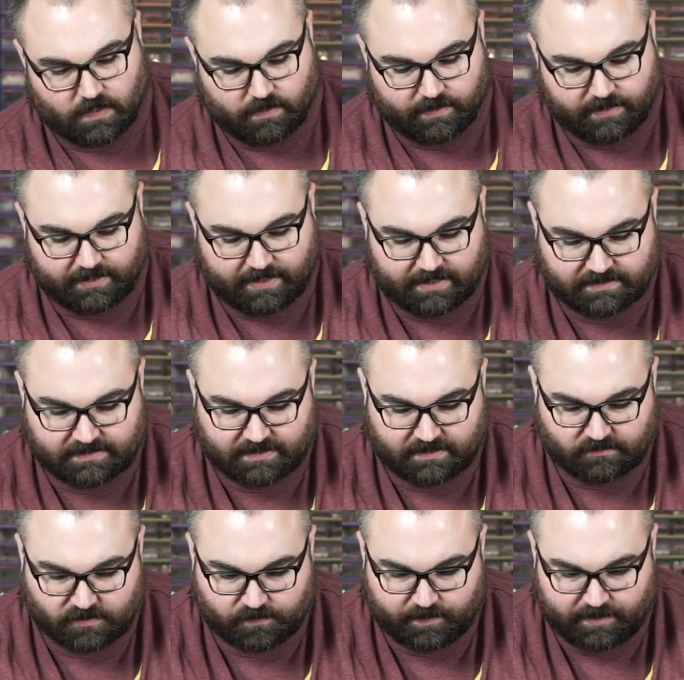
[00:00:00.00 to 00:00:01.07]
right, again,
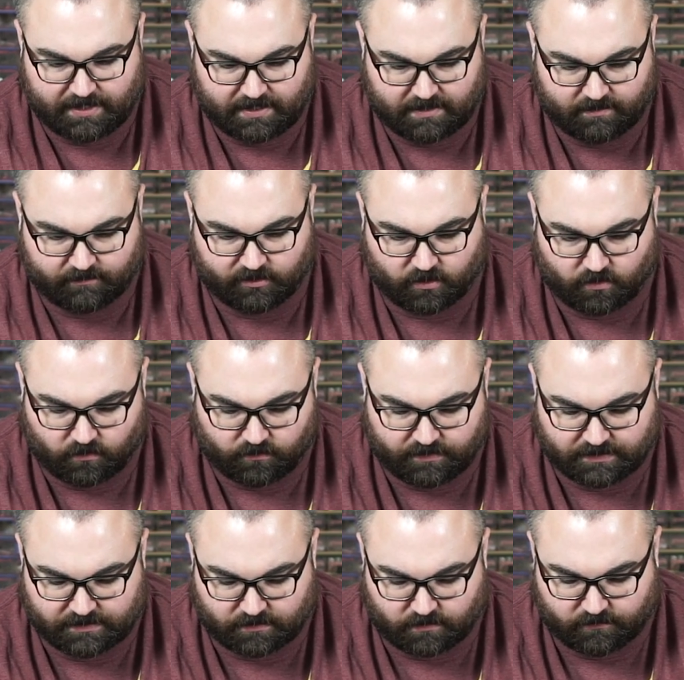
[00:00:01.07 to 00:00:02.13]
single speed. I'm going to hold
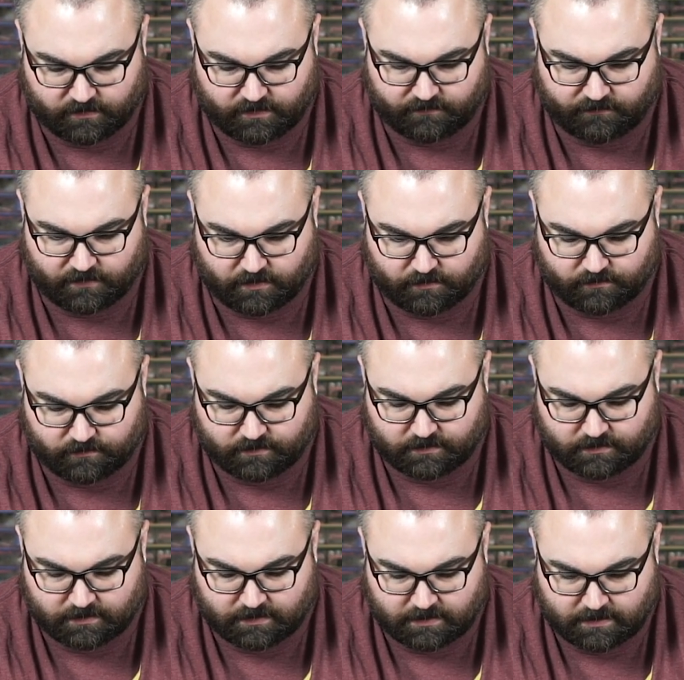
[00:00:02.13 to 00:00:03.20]
this over the phone
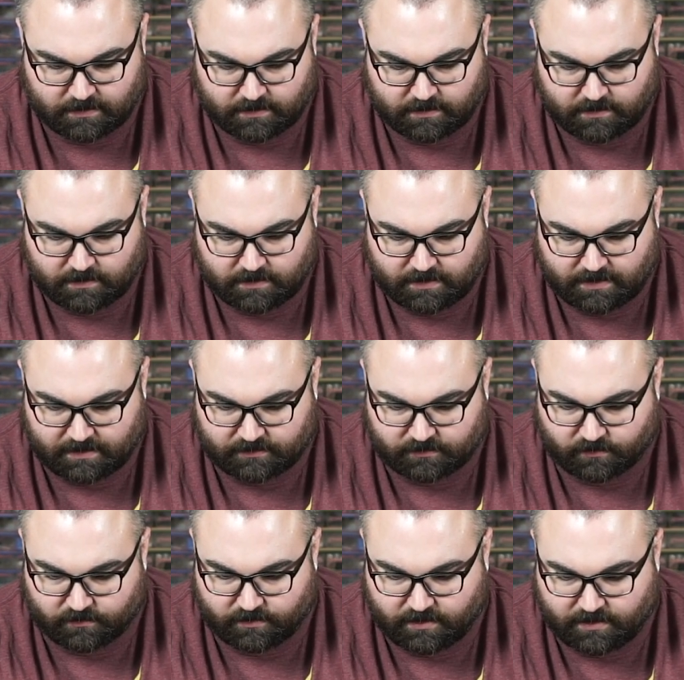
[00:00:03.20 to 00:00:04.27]
and
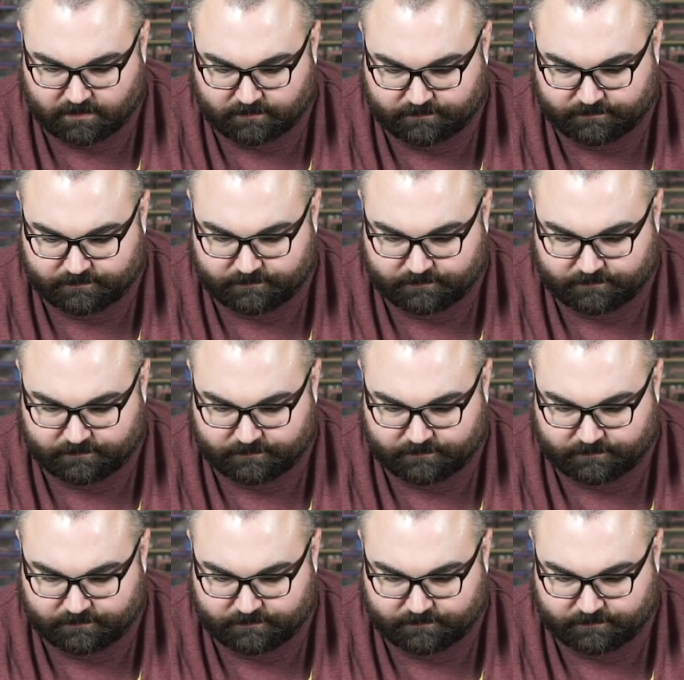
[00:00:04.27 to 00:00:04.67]
turn it on.